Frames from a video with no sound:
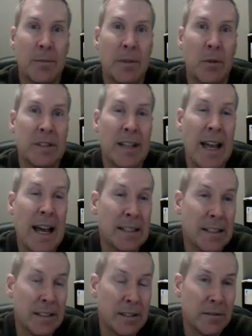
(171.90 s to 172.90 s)
what's
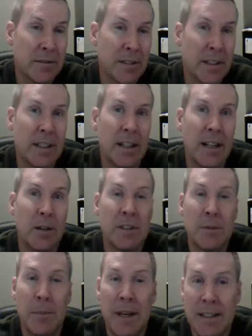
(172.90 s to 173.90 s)
active,
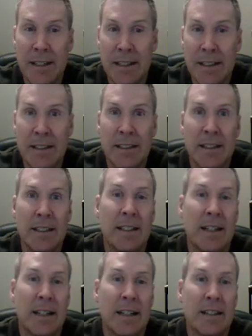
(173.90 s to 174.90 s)
what's pending,
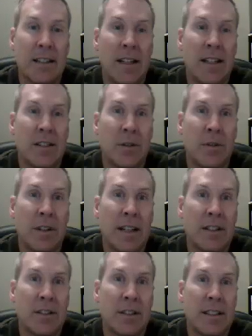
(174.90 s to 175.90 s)
and so it'll
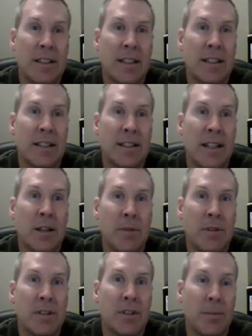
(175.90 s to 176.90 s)
actually help
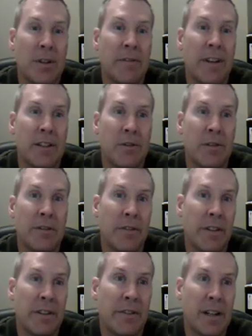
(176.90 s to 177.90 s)
you determine the value of your
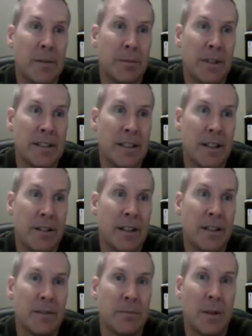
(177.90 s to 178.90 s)
55 plus
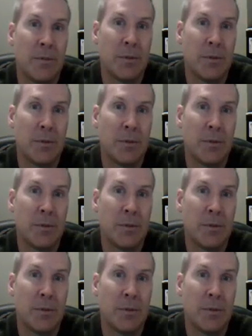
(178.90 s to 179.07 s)
area Palm